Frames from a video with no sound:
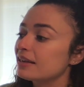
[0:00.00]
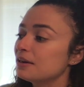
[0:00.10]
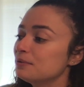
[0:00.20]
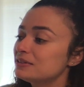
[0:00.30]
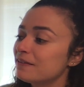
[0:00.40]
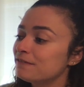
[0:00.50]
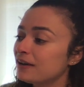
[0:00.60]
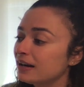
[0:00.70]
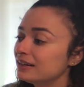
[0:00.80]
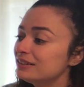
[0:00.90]
It was a
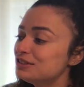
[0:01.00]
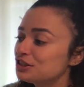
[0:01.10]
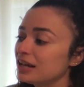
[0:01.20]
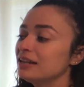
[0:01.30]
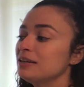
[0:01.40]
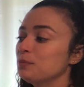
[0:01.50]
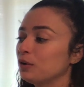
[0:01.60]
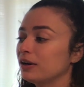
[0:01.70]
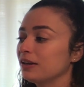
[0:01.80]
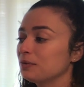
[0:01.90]
fine shining
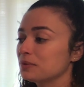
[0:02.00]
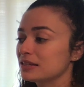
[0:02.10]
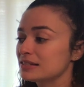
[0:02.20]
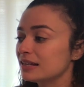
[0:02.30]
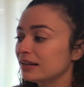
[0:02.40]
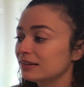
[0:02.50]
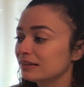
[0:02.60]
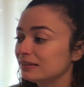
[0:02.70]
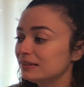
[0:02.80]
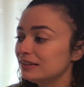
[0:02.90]
morning with the sun
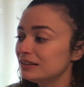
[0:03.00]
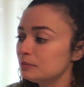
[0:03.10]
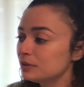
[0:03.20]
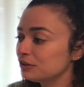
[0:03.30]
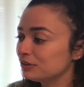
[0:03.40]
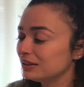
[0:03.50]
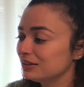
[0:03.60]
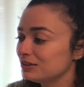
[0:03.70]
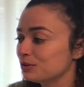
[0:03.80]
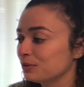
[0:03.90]
gleaming green